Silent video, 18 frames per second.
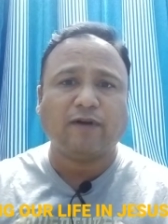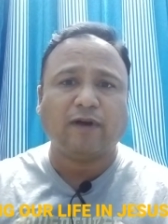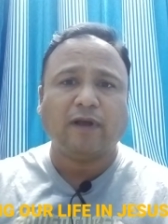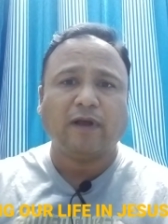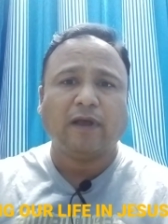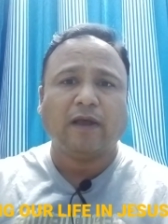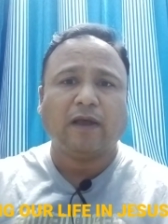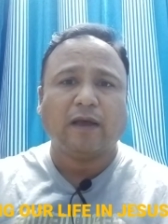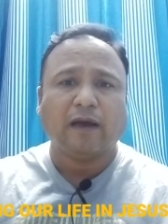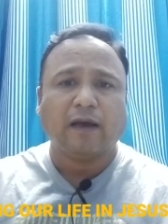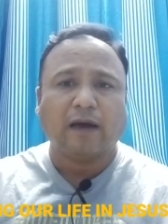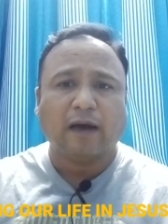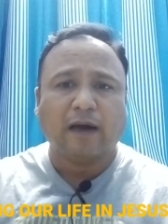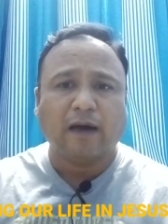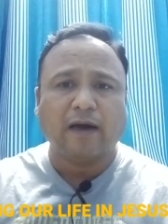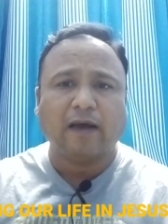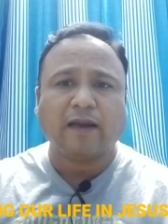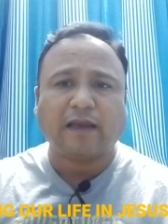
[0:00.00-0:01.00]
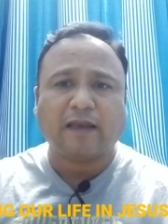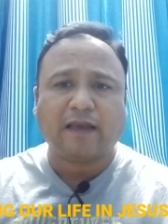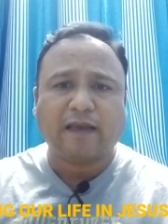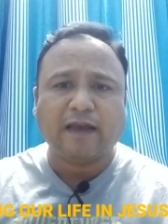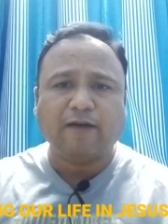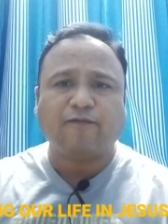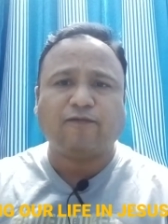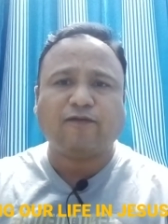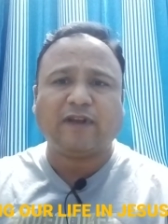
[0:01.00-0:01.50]
her
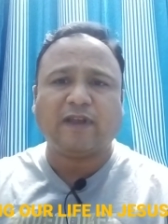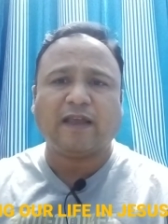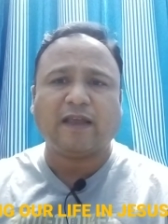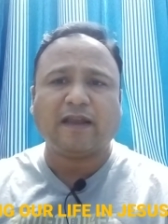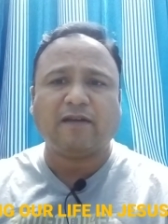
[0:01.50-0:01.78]
gift